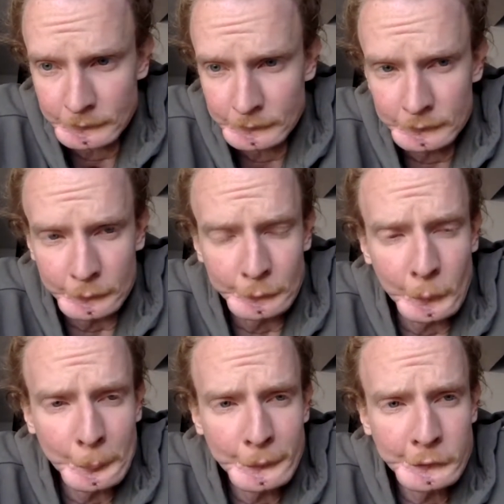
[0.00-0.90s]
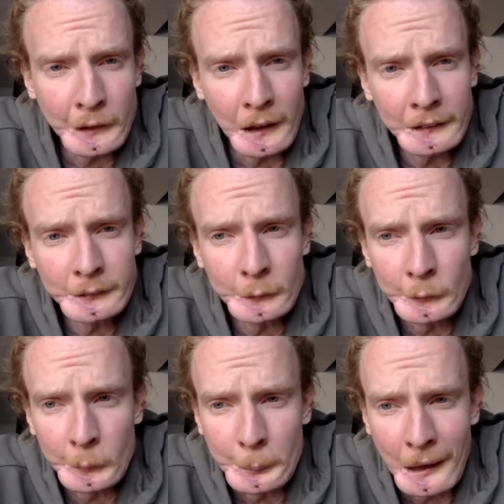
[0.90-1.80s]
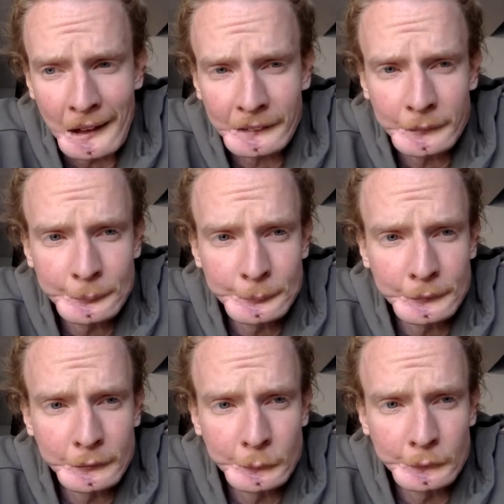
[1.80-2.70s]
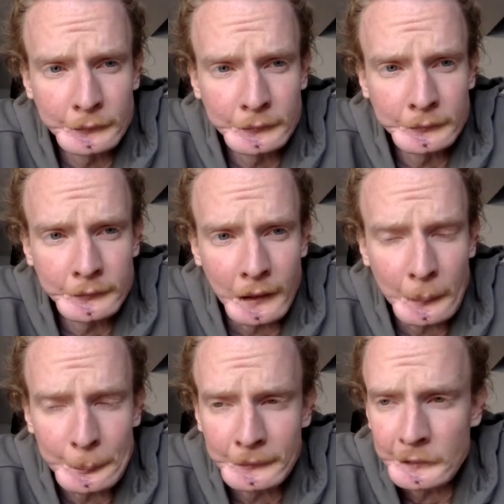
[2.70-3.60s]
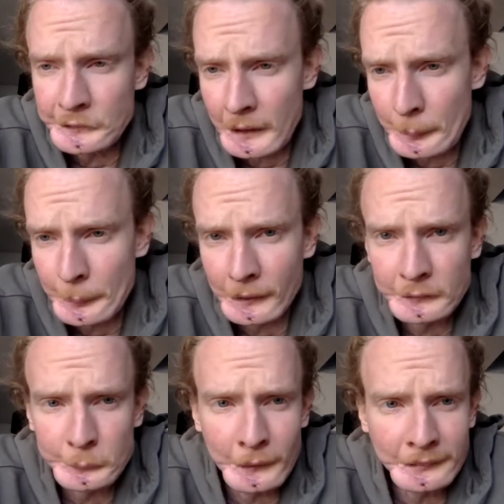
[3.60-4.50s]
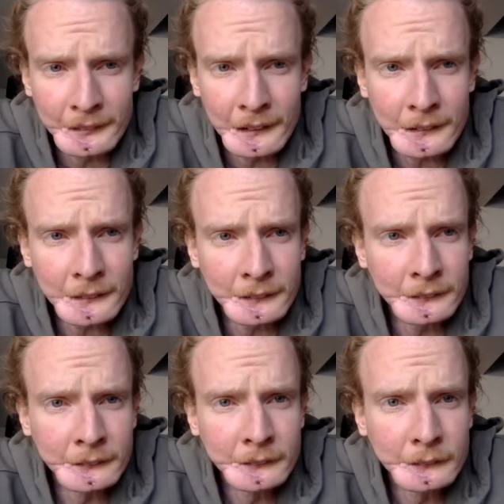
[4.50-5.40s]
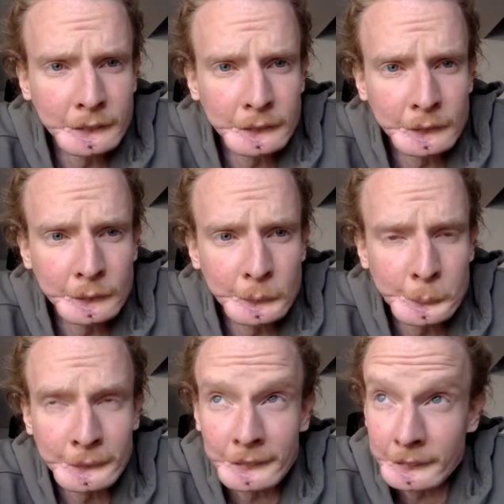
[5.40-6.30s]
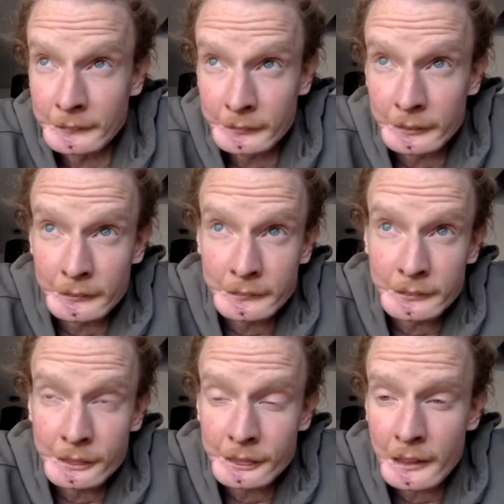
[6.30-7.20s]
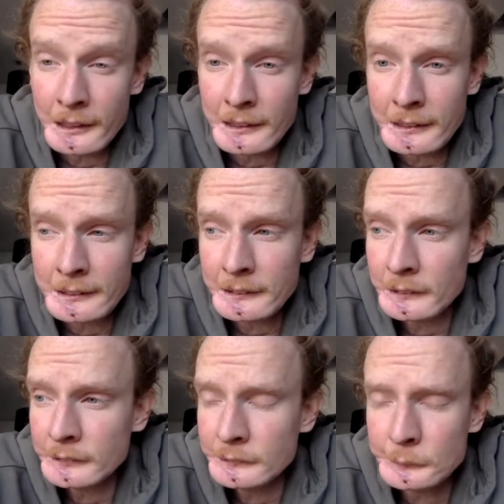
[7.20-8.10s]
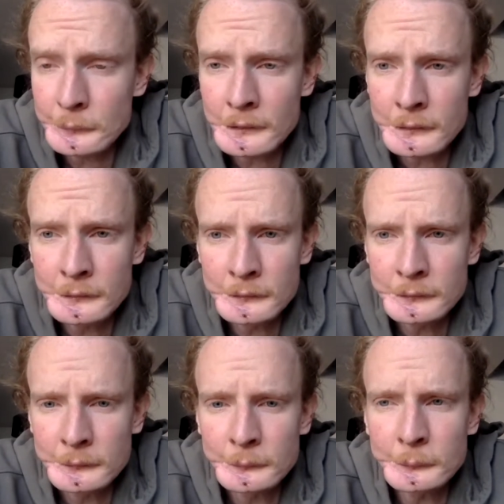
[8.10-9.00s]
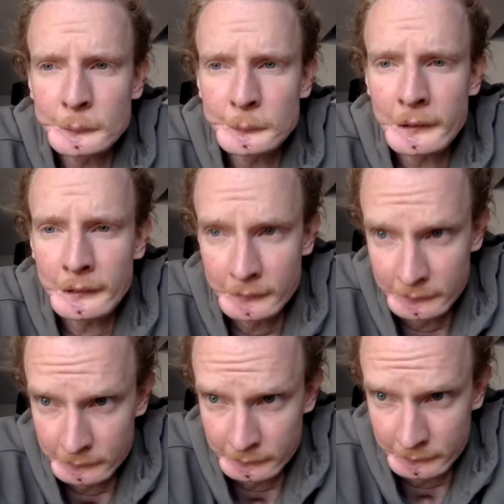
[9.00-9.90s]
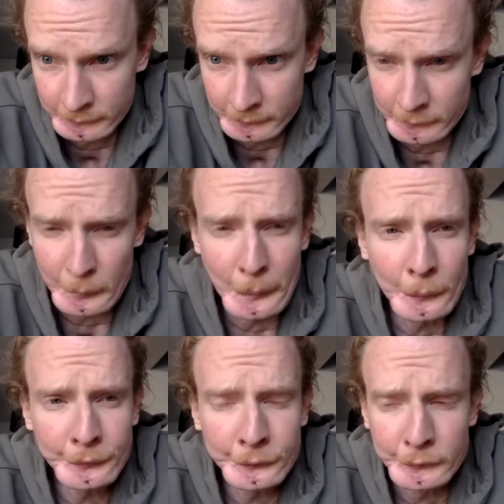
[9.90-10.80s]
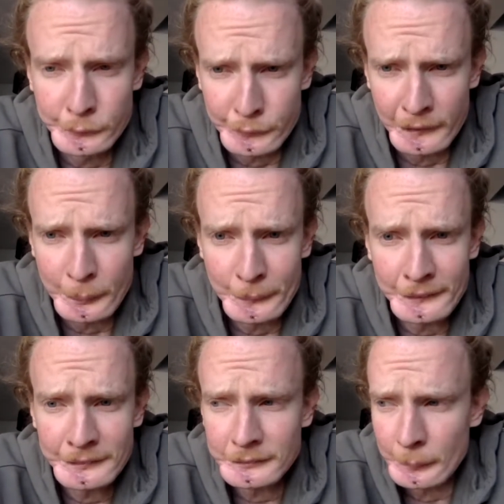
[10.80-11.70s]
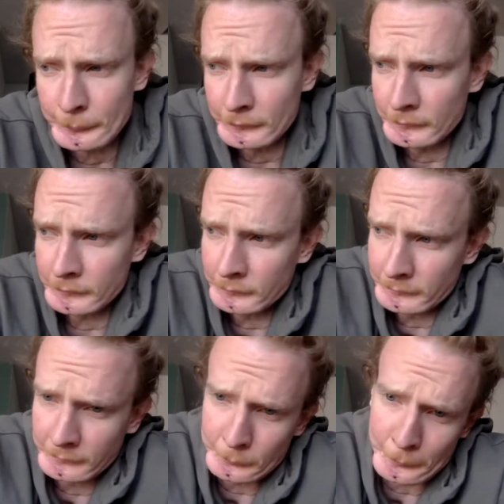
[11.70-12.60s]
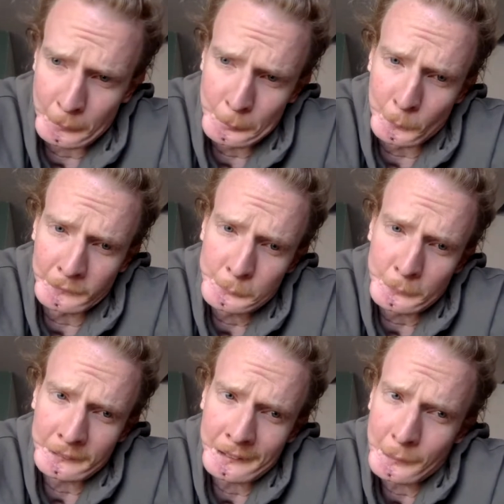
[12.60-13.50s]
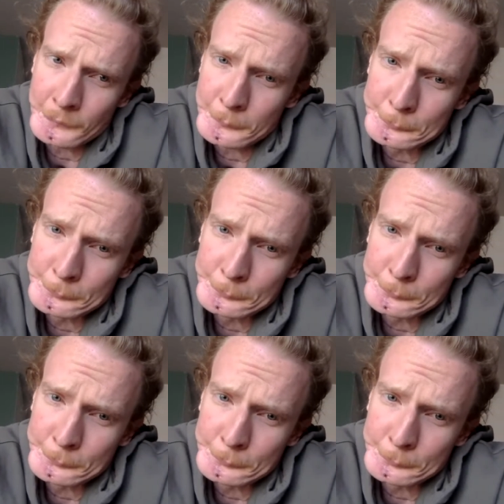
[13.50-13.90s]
So don't be shy, don't hold back. You can type in the chat box right there, and we can get this thing on the road. In about 35 minutes, I'm gonna hit my morning workout.